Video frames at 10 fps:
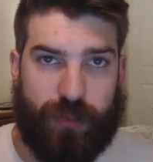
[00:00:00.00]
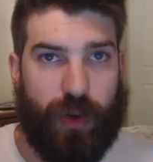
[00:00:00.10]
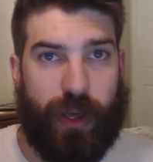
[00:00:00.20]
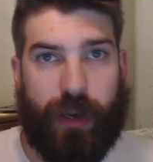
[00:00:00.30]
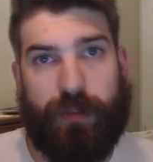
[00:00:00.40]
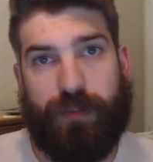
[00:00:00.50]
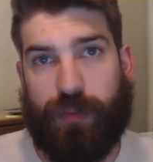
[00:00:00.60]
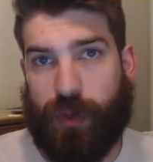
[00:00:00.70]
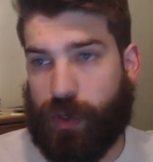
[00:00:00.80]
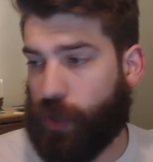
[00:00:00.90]
Really
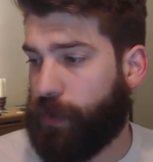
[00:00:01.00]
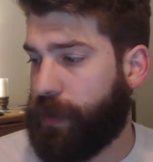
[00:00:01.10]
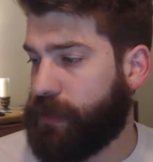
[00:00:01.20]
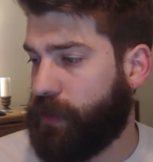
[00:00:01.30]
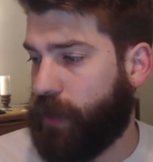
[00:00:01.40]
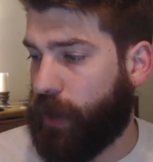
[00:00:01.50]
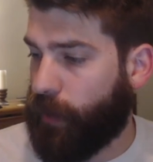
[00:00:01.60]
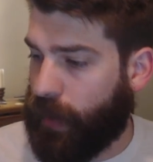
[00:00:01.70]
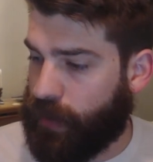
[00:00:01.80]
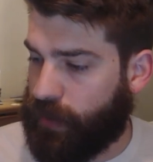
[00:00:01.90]
good piece of
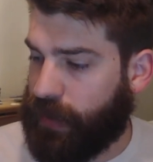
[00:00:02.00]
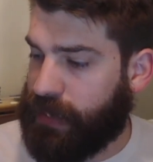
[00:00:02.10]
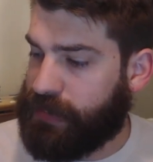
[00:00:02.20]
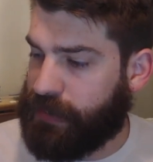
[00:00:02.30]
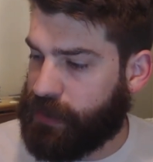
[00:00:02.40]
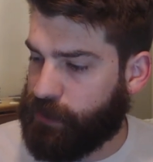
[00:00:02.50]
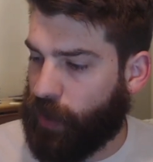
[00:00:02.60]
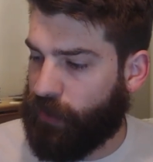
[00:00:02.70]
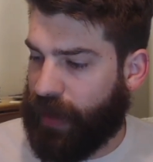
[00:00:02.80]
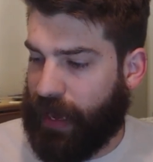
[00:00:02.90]
hardware, easy and
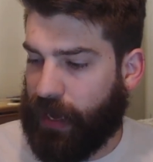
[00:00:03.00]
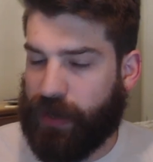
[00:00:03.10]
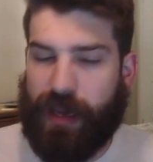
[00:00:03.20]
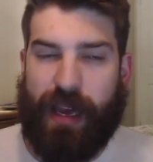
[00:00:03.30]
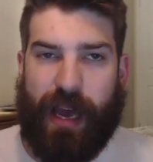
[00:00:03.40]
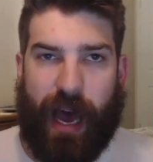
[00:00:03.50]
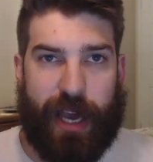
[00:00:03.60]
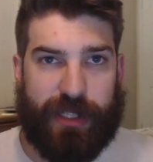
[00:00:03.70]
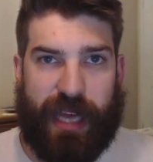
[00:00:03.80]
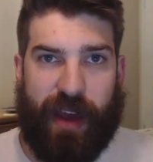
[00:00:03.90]
small in the hand.
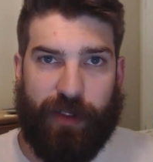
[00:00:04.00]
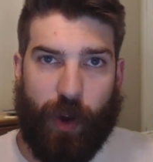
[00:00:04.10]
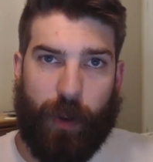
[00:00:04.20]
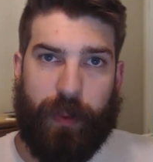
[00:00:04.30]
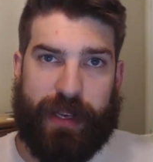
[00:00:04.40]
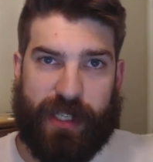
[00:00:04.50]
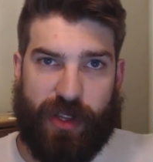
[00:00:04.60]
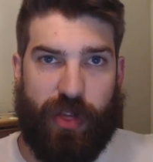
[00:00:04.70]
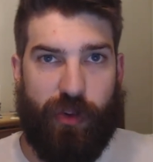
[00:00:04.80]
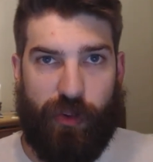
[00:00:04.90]
I used to have the old
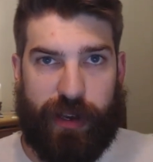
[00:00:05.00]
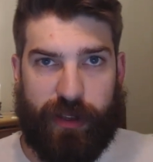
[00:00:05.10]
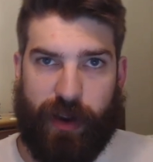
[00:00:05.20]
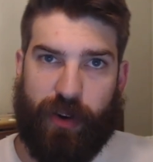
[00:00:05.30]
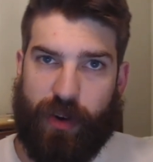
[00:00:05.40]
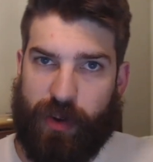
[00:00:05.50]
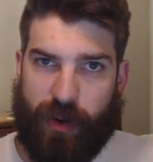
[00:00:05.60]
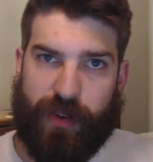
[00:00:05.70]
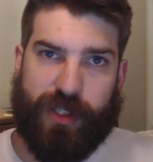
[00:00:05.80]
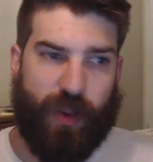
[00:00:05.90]
PlayStation 3
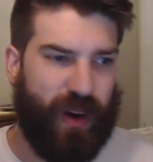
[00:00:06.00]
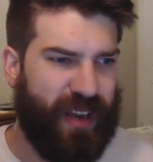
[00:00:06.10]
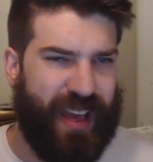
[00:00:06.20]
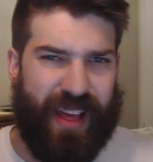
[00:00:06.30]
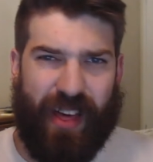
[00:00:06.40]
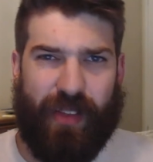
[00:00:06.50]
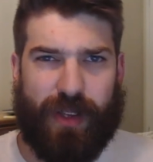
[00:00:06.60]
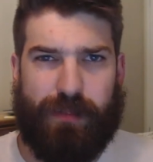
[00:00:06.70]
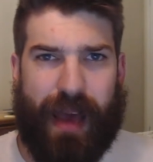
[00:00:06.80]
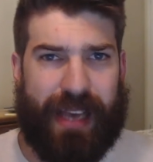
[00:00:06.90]
Universal one. I
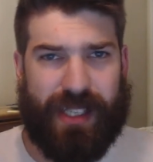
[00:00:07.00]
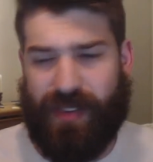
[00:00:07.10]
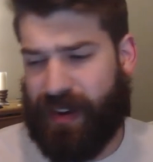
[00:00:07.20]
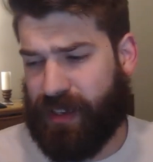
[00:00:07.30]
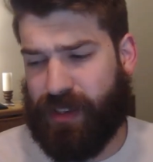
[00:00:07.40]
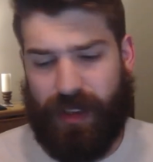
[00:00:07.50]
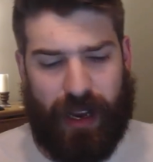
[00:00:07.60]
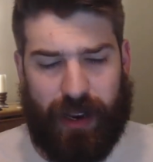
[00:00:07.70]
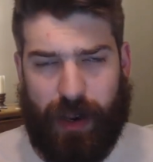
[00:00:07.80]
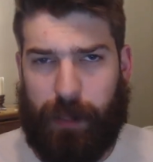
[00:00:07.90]
think it was massive, had
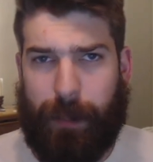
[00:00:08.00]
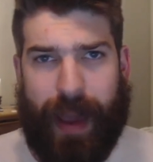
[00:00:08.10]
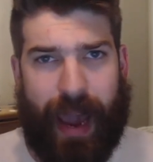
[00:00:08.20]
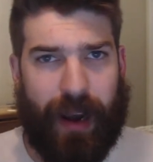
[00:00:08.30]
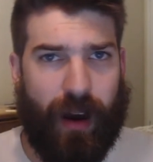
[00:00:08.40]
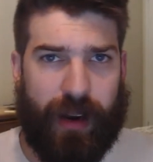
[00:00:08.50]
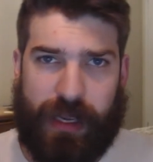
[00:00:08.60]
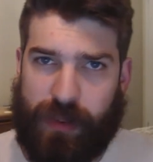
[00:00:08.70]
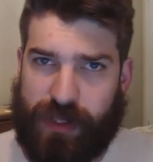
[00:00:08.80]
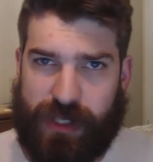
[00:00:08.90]
a number pad
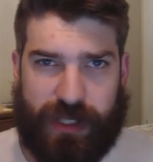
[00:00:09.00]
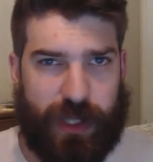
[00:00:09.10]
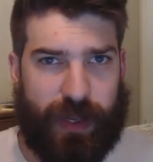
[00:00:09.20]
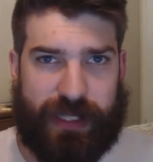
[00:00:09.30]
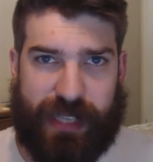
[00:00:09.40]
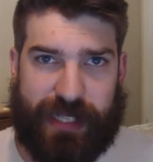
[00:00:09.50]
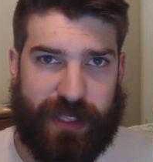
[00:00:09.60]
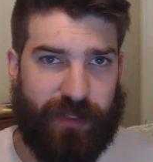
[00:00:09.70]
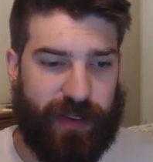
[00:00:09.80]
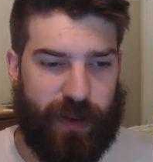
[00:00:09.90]
on it. It was just so
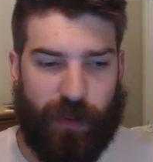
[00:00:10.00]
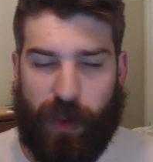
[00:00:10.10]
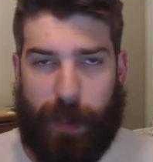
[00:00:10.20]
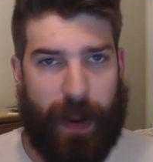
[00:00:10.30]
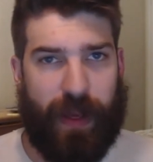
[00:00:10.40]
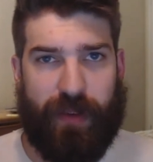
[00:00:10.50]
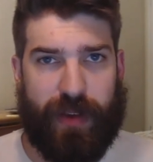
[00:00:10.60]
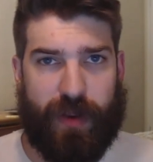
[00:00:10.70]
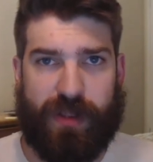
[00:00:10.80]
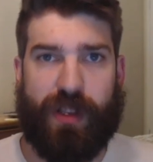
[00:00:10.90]
excessive. You really barely
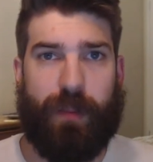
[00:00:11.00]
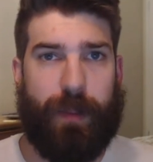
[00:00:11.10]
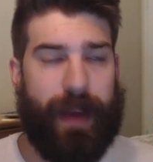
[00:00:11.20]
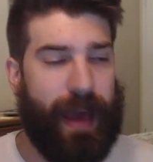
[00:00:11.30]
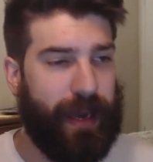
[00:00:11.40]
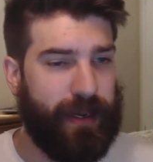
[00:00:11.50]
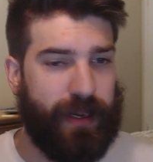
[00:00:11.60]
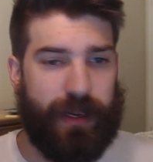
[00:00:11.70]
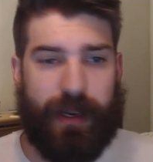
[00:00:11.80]
ever used the number pad.